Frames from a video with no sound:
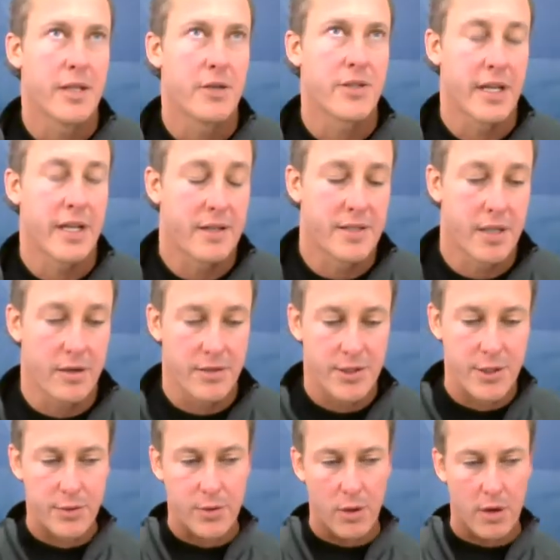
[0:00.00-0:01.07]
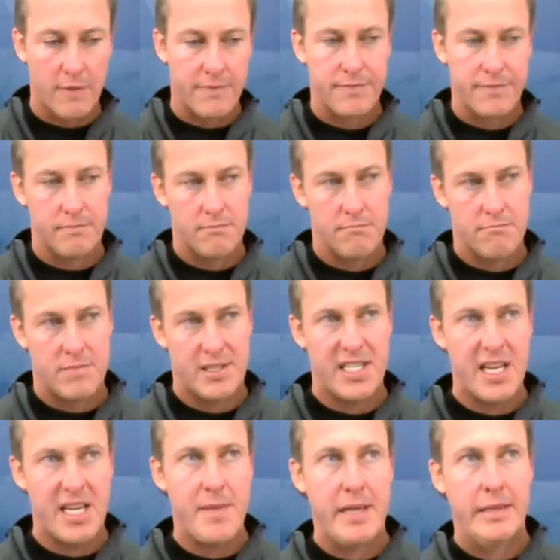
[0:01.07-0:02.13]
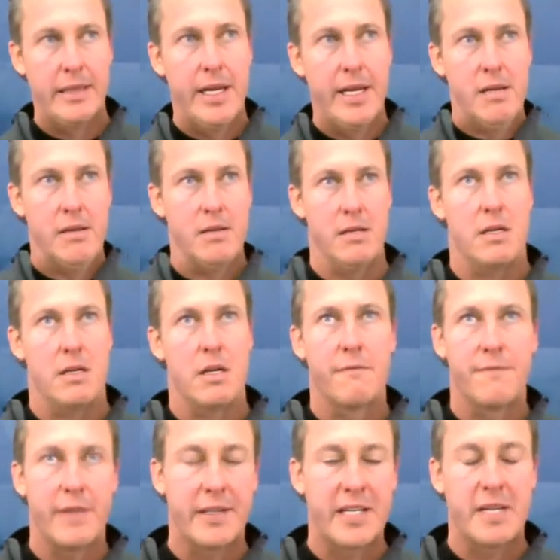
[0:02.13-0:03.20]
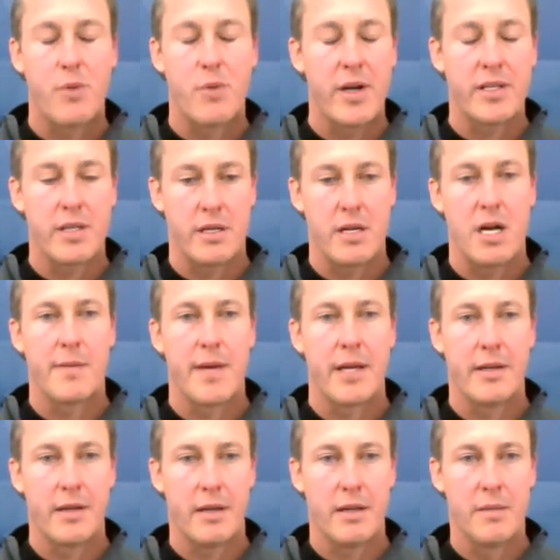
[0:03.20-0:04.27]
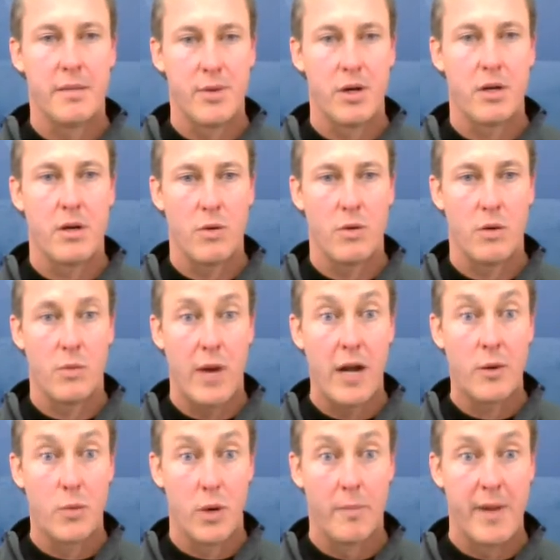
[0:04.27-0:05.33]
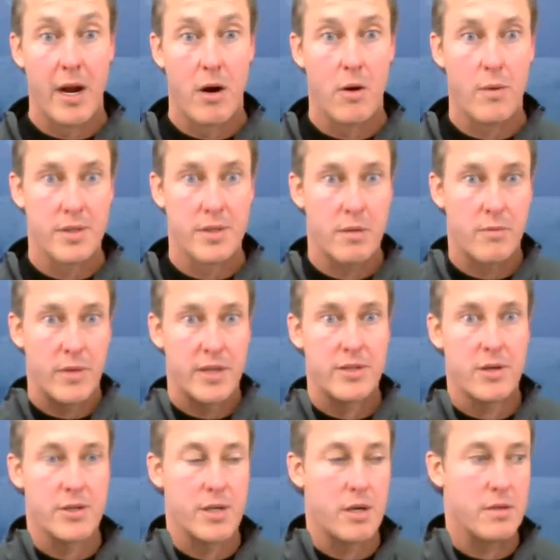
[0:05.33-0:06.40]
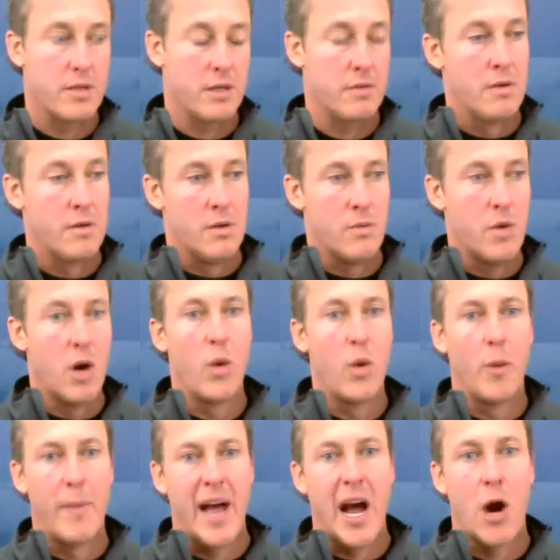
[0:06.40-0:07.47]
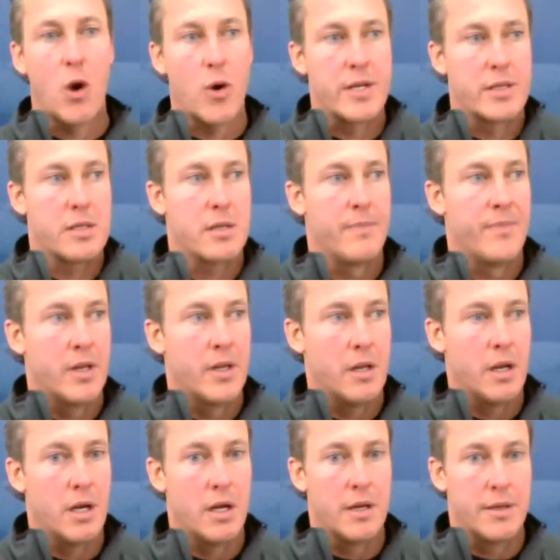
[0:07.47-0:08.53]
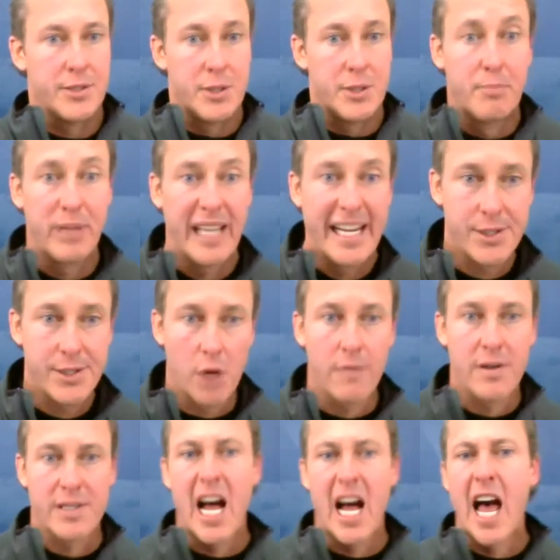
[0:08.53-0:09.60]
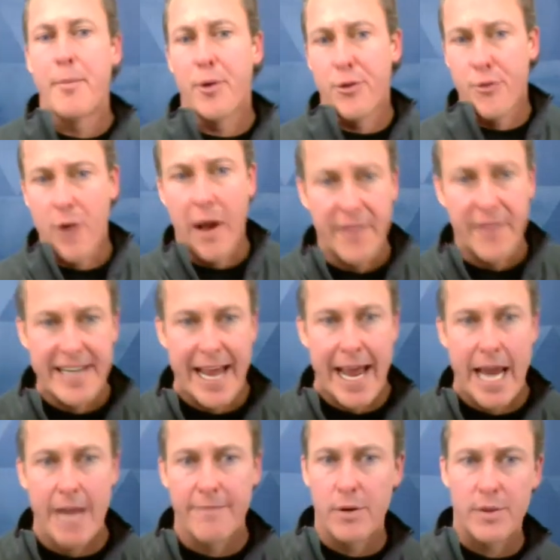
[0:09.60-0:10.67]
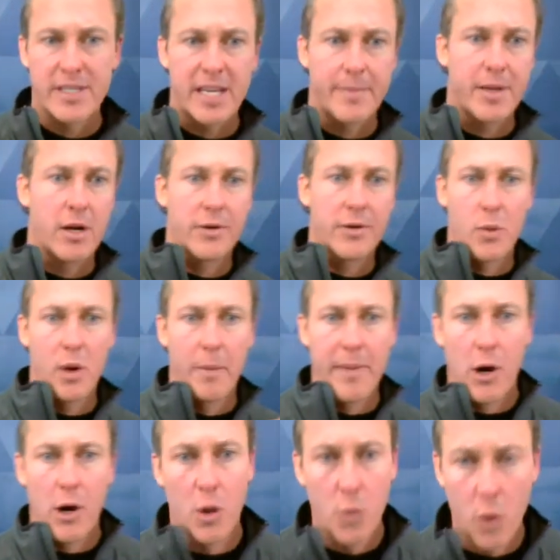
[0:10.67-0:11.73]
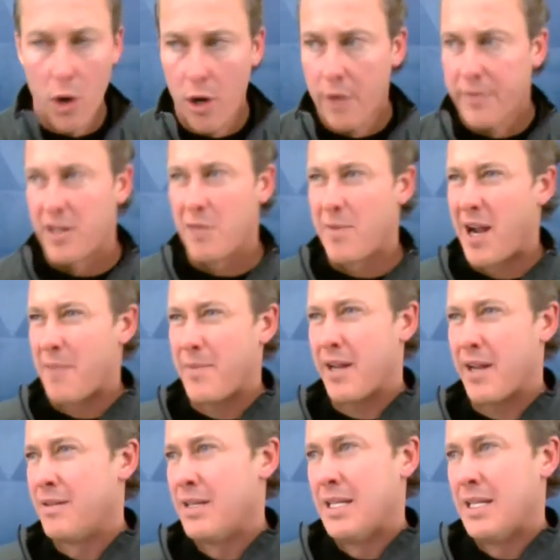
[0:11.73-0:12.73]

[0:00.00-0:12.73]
interesting because there's two sort of seemingly conflicting points I talk about in the book around willpower, where some research shows that, well, willpower depletes over time or throughout the day. If you exhibit all your willpower at work, then you might be,